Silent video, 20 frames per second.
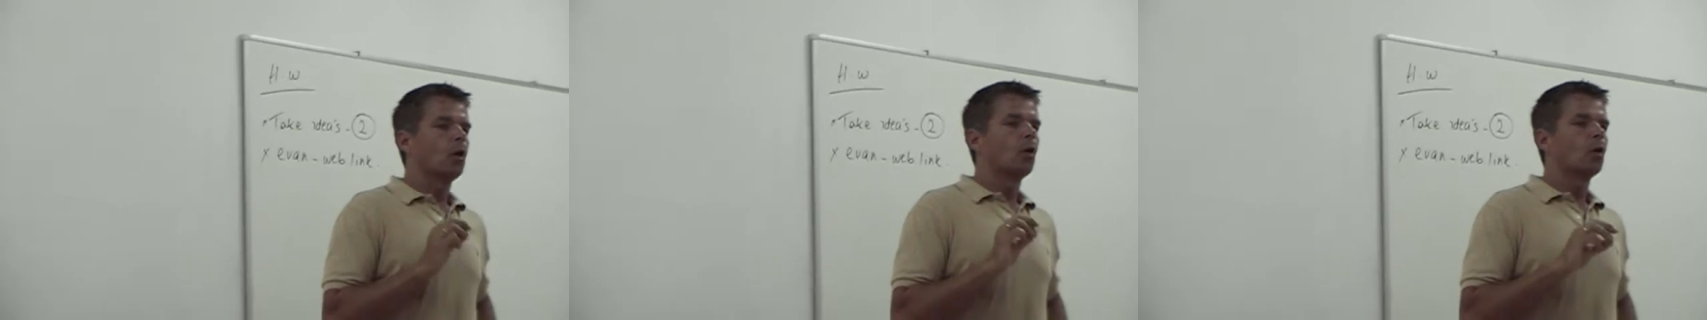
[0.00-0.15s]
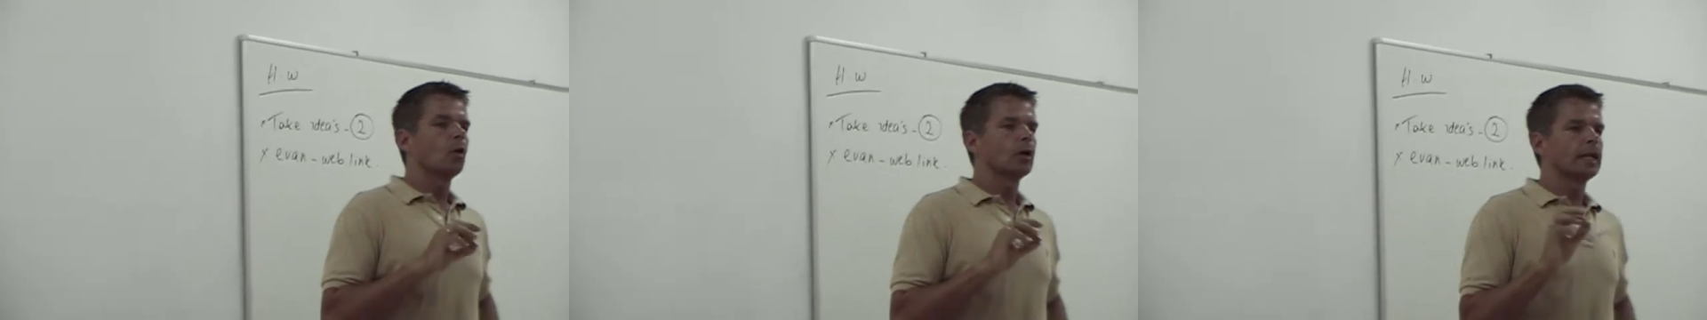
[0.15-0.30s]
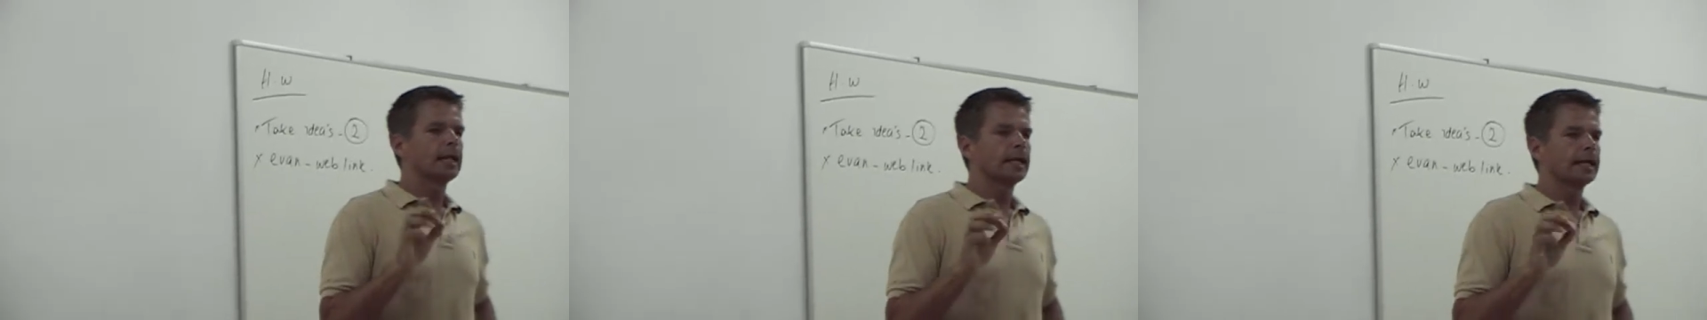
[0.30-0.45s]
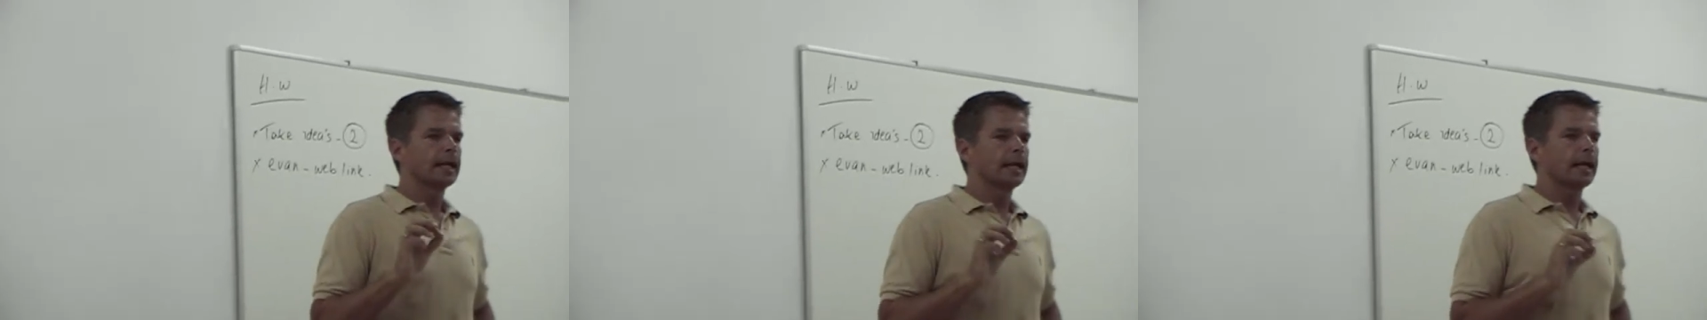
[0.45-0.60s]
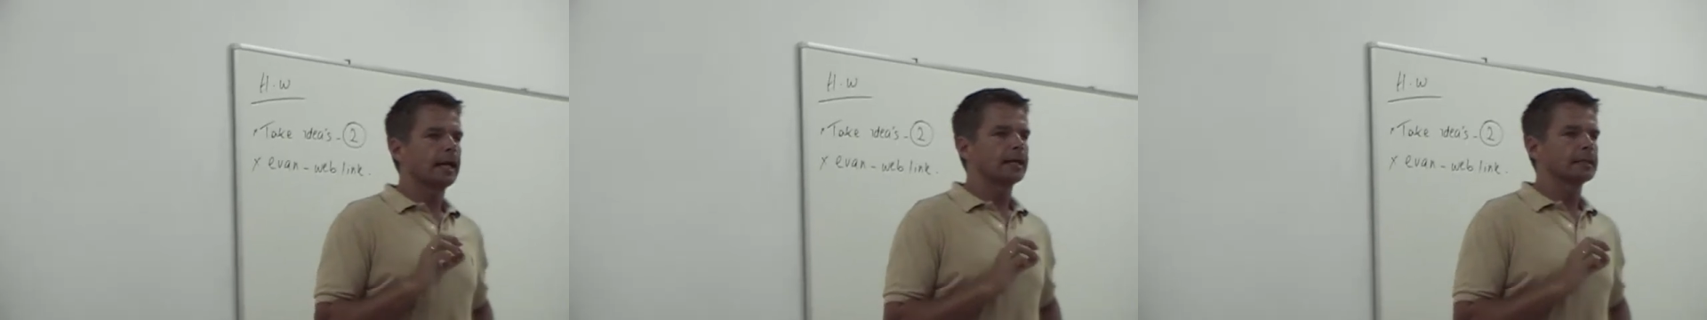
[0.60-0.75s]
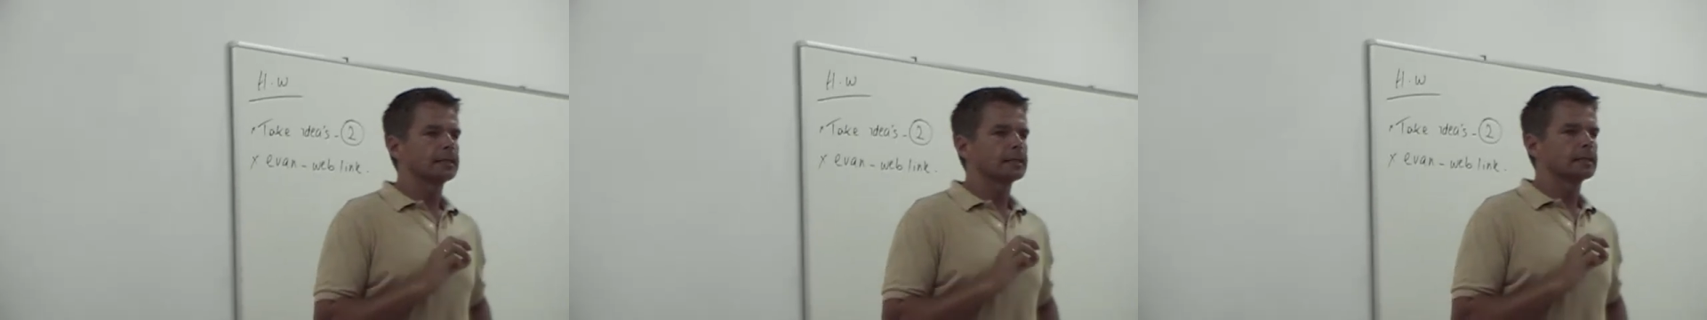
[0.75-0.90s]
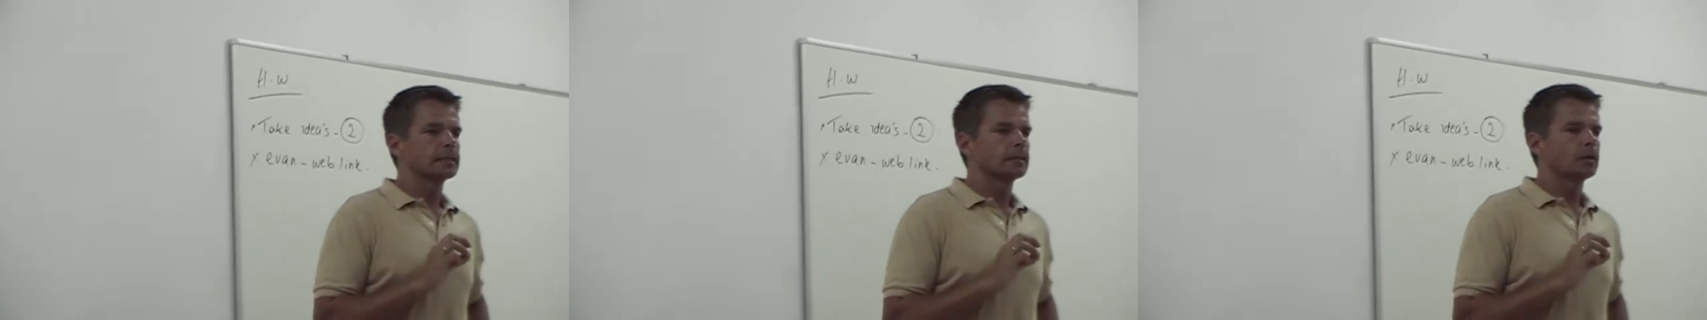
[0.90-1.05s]
oil and
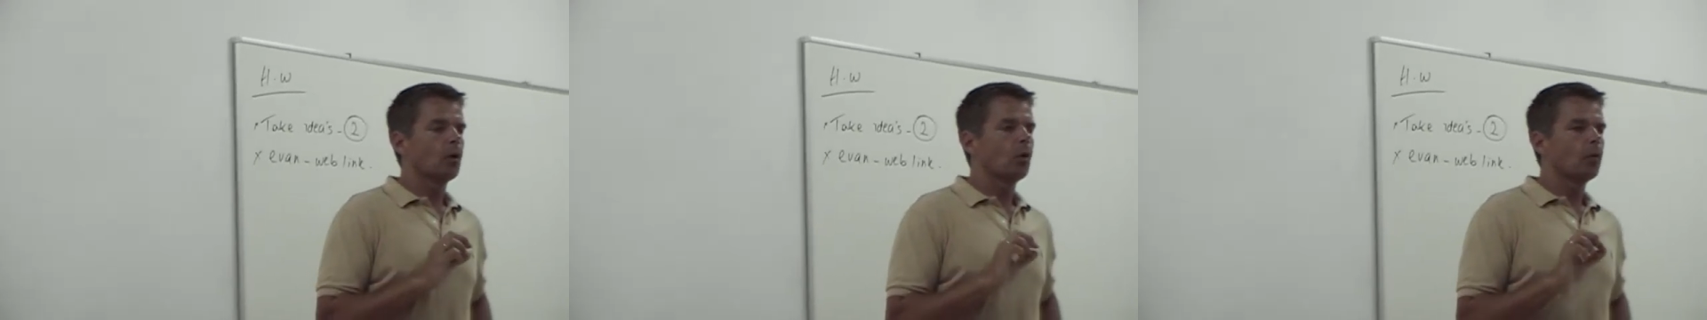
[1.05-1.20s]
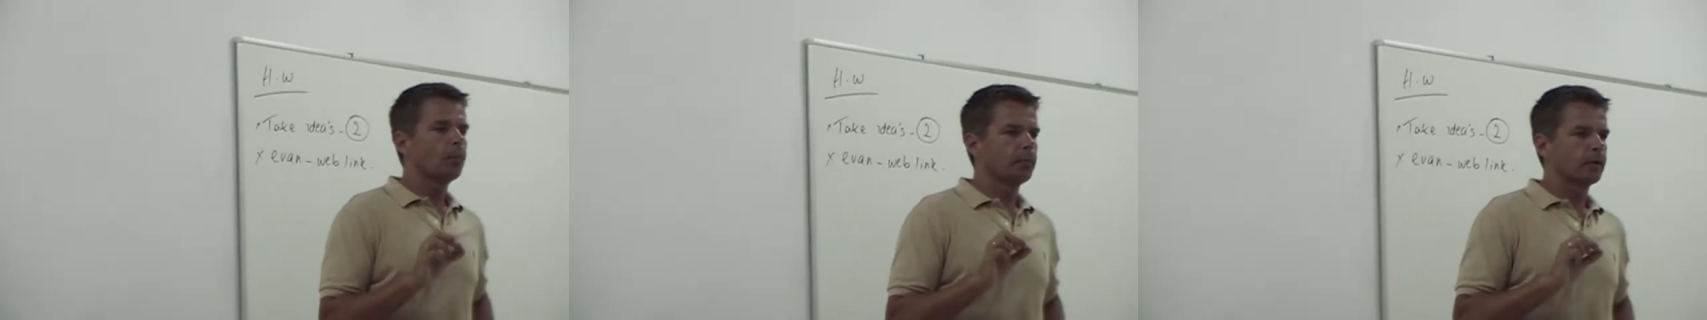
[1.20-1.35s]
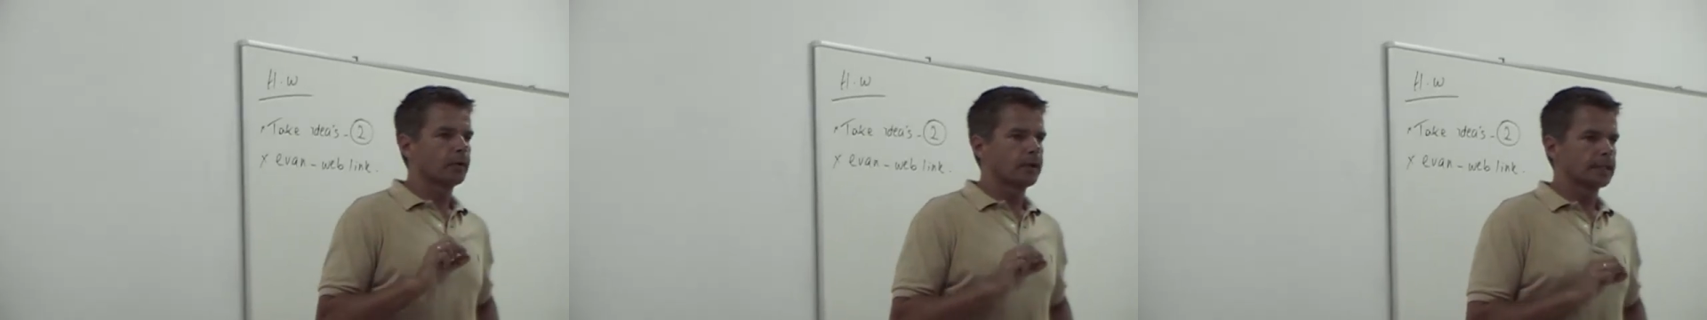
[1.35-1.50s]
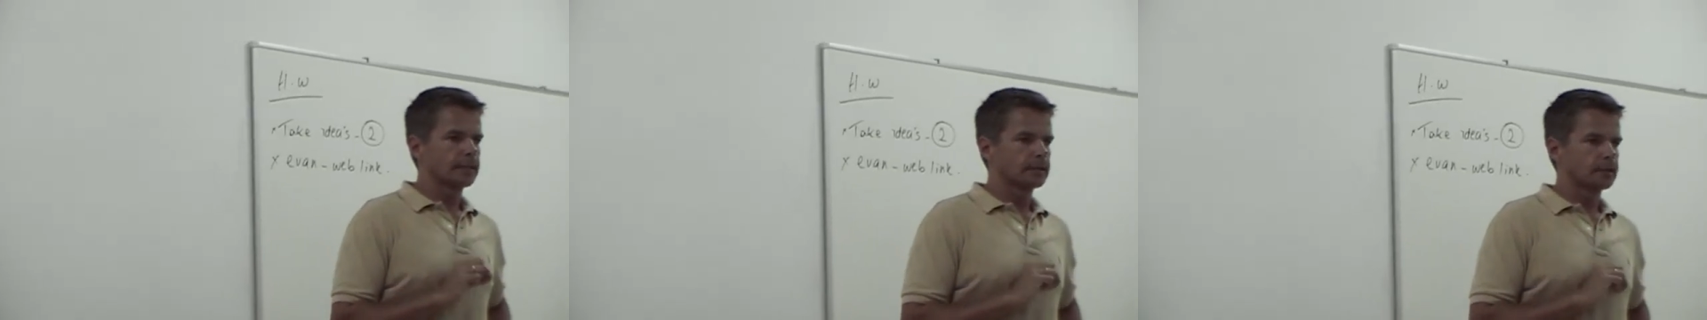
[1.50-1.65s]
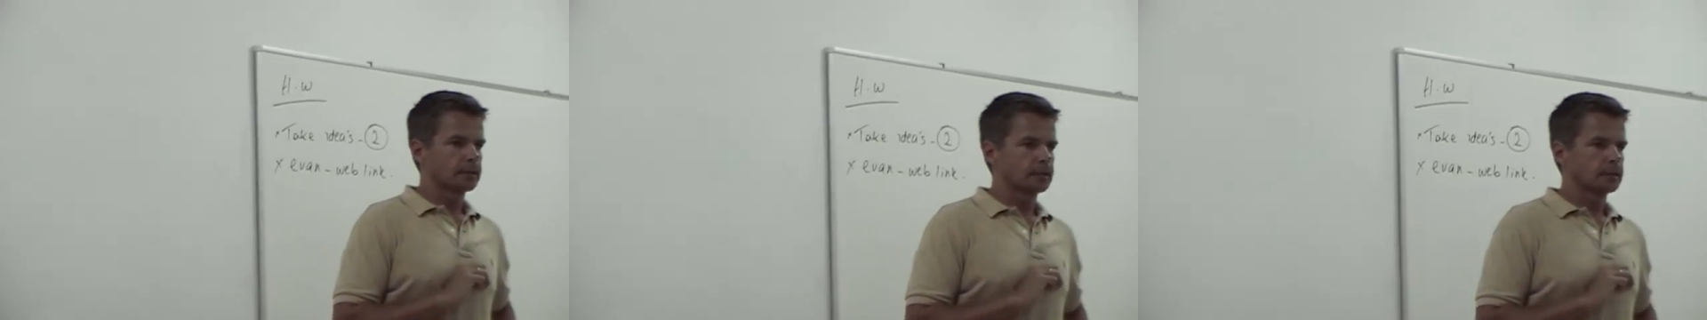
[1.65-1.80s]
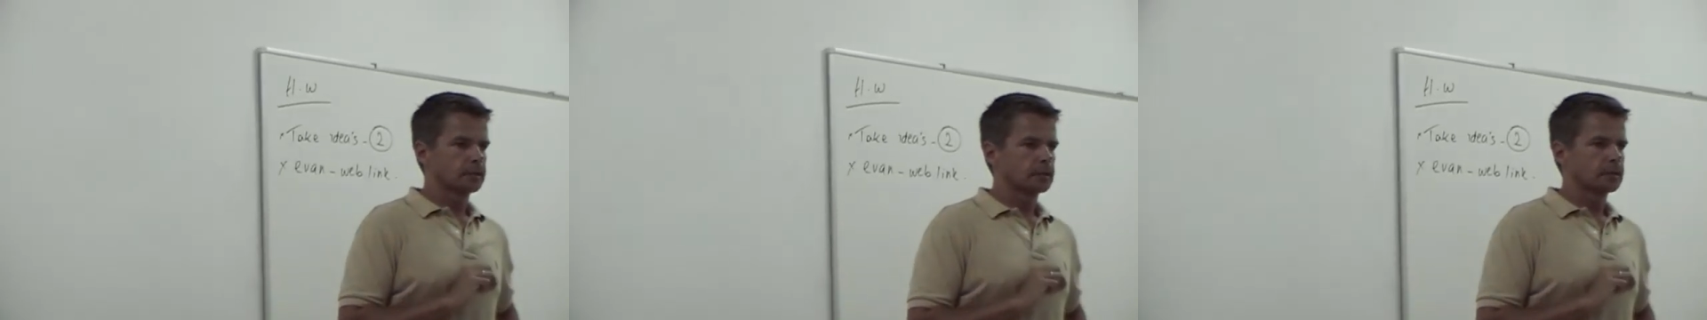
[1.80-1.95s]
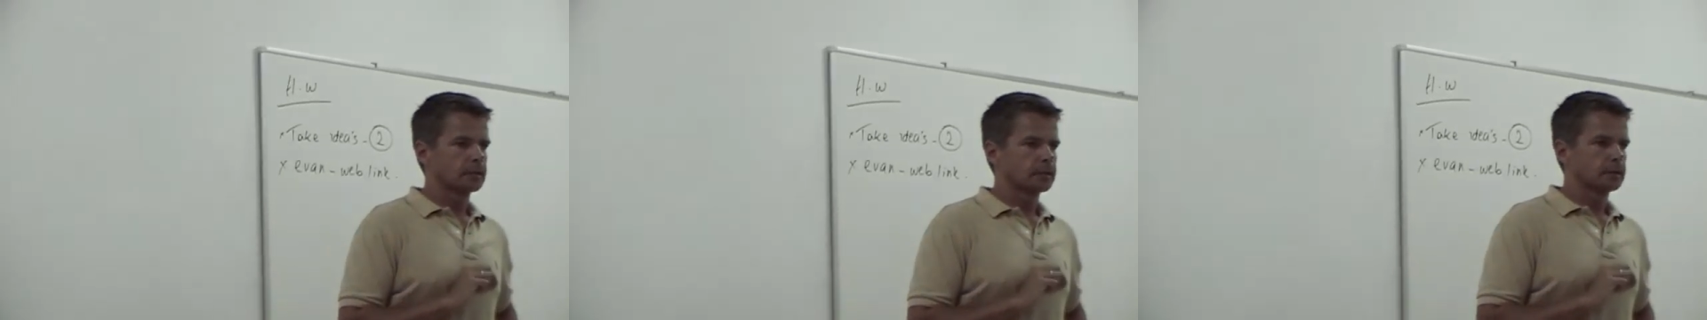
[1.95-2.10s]
gas
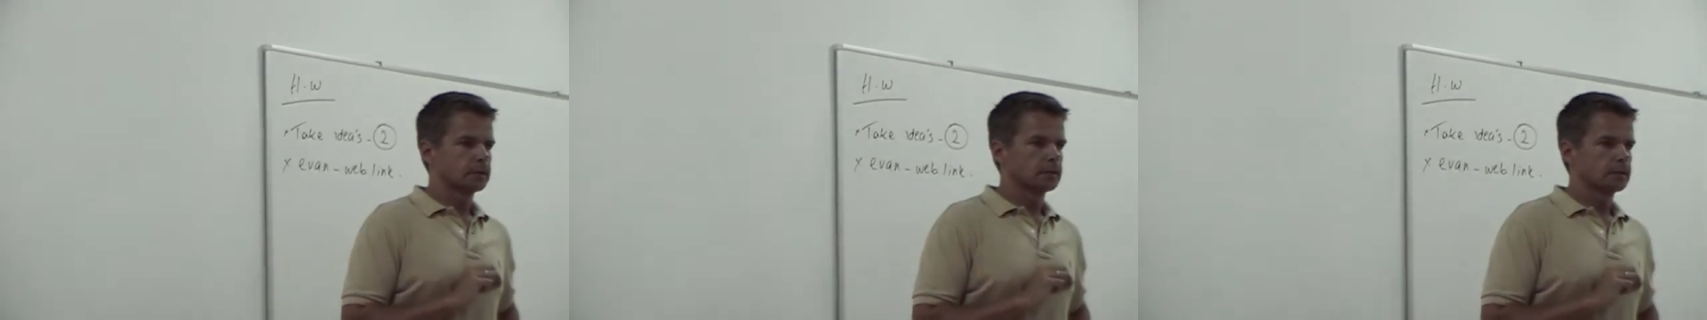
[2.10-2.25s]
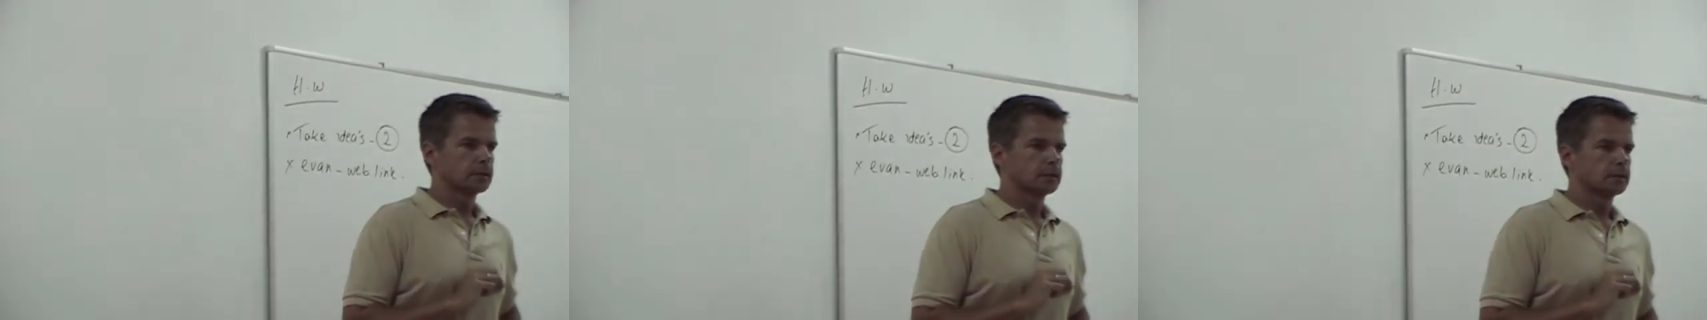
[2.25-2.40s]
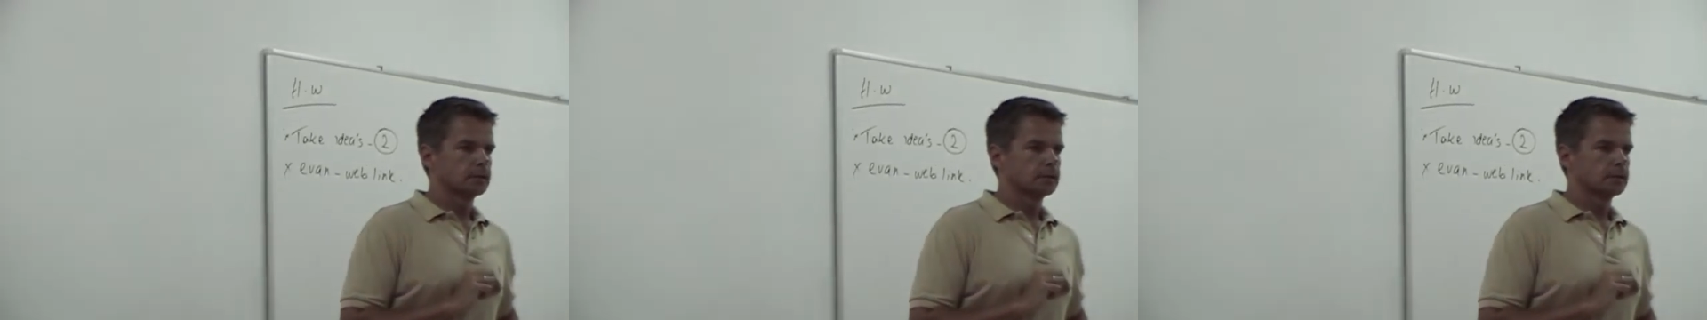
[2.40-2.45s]
operators